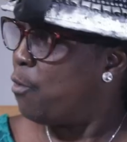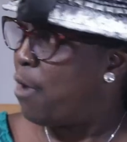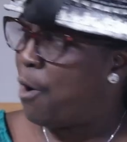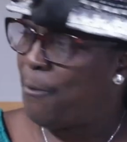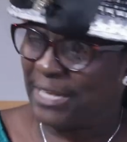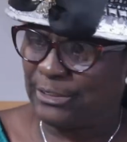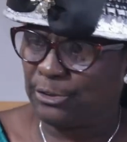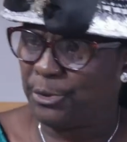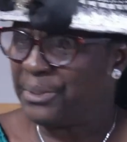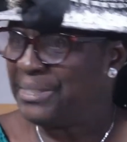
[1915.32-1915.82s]

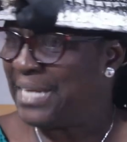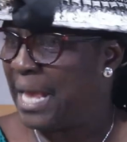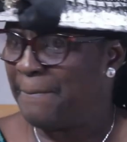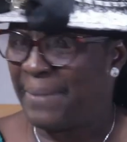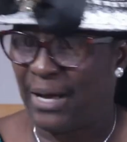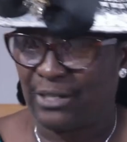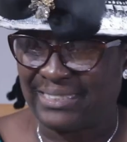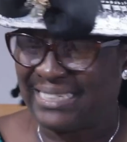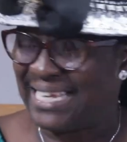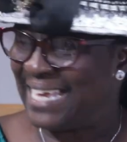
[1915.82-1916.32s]
What we're talking
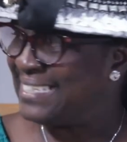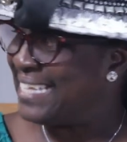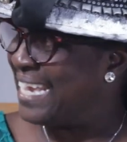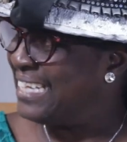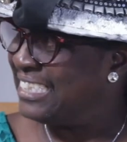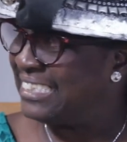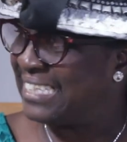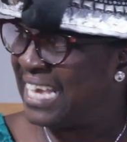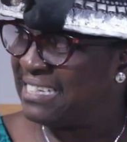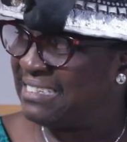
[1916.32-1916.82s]
about here is the
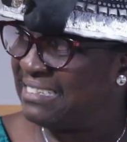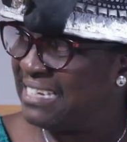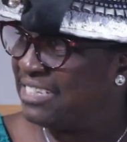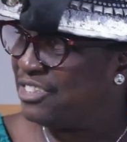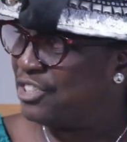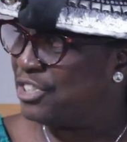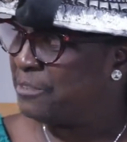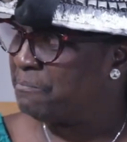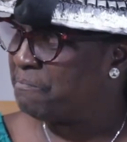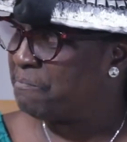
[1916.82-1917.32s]
initial
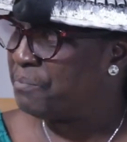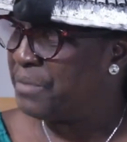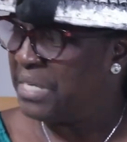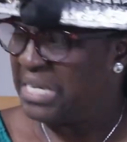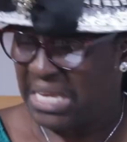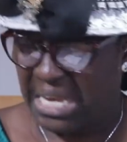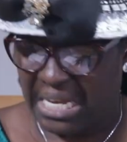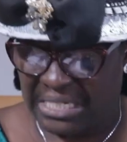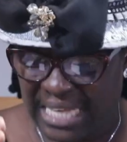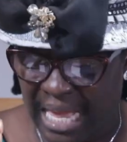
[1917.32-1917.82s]
stage.
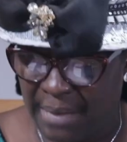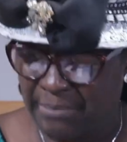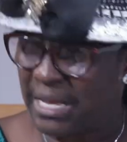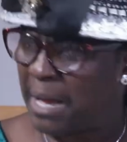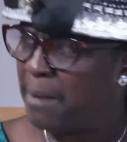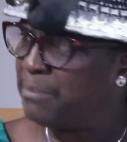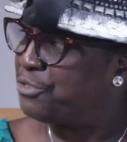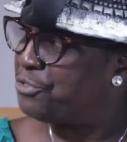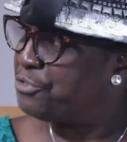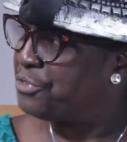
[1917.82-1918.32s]
A time
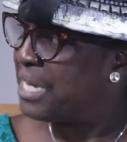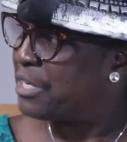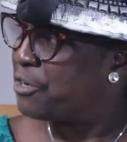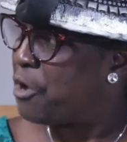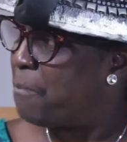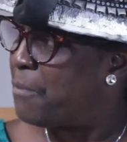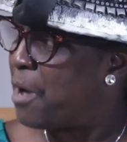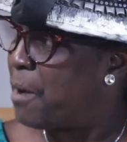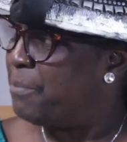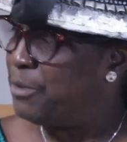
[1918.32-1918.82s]
comes, children
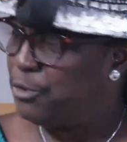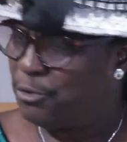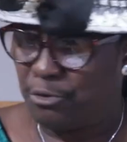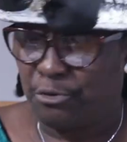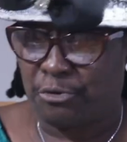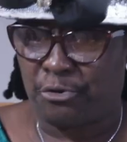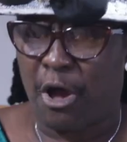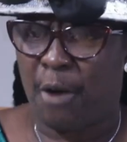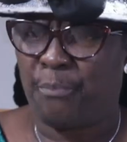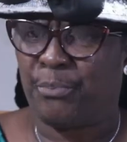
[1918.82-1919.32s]
come up, you
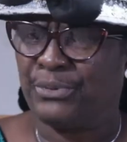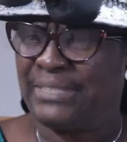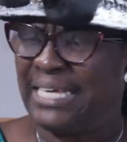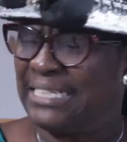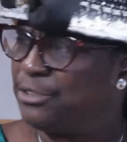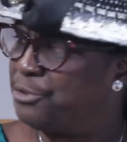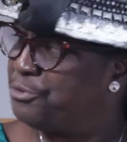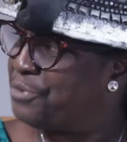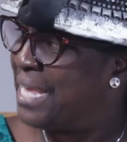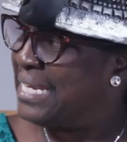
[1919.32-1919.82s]
grow up with
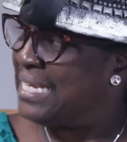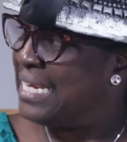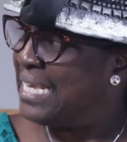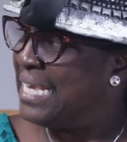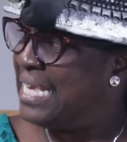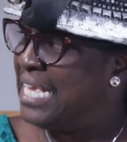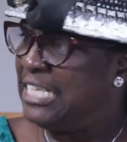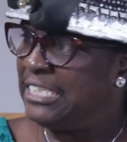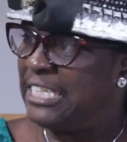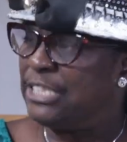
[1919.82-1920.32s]
the children
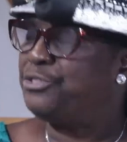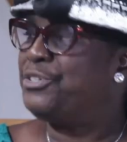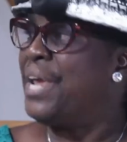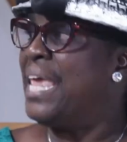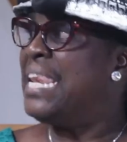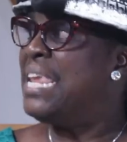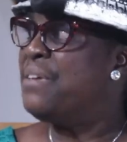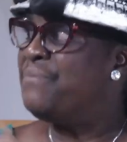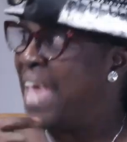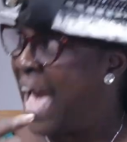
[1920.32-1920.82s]

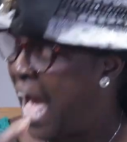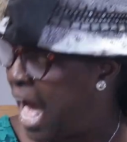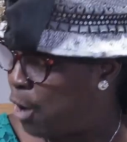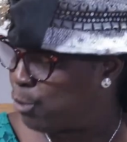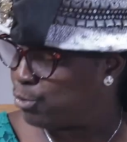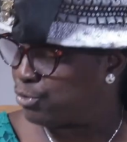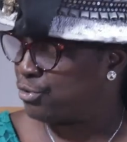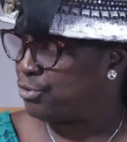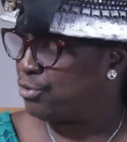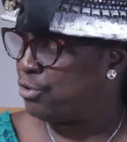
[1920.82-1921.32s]
leave the
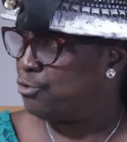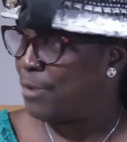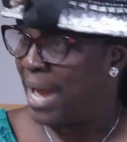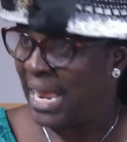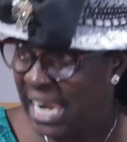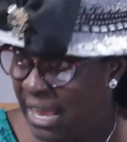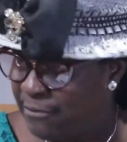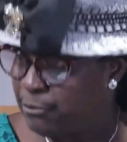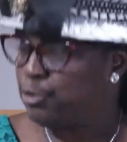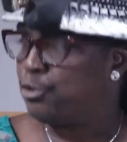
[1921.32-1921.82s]
house, you
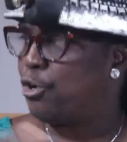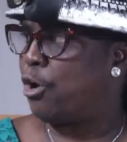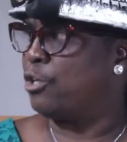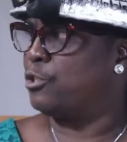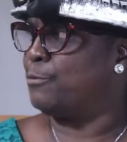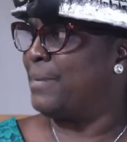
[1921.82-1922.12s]
are left with your